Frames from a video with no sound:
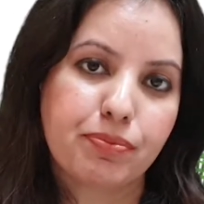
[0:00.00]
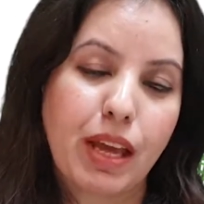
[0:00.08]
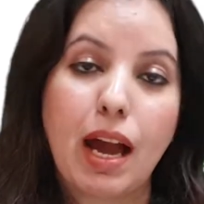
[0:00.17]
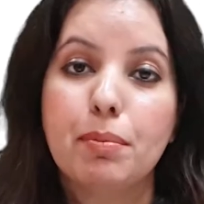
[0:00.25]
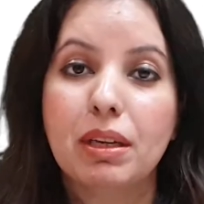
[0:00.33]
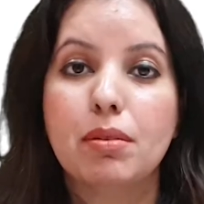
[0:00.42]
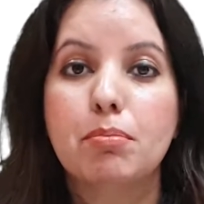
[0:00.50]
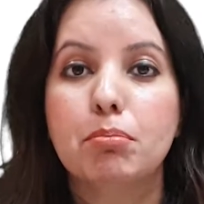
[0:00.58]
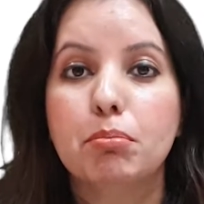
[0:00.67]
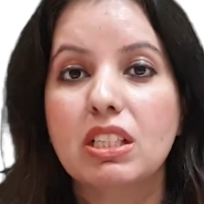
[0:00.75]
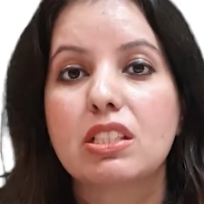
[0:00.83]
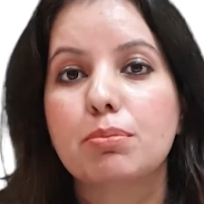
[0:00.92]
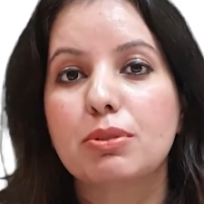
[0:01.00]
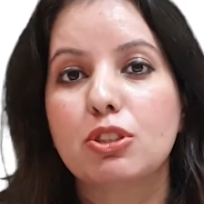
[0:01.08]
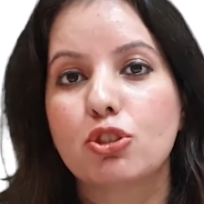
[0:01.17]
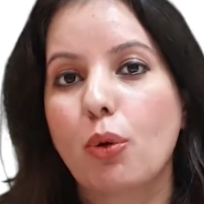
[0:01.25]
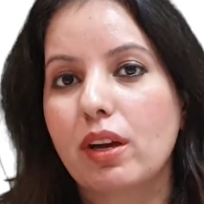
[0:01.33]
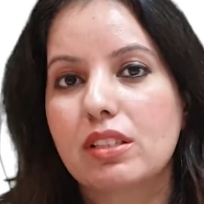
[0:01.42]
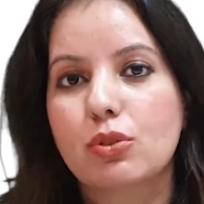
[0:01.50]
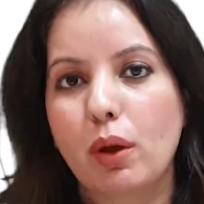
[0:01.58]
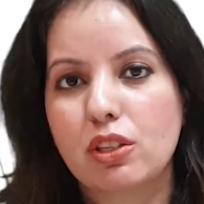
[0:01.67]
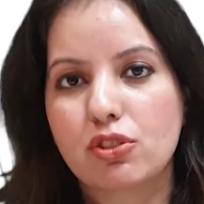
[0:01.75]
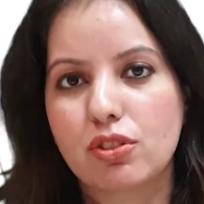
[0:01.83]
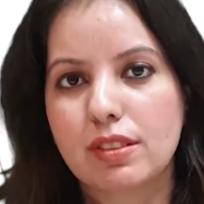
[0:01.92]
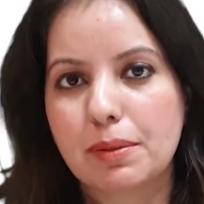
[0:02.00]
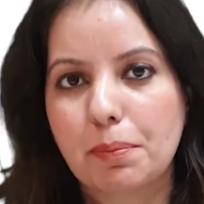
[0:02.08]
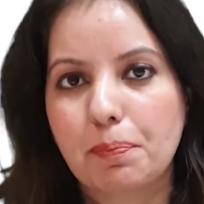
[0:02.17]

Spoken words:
I mean multiple choice questions.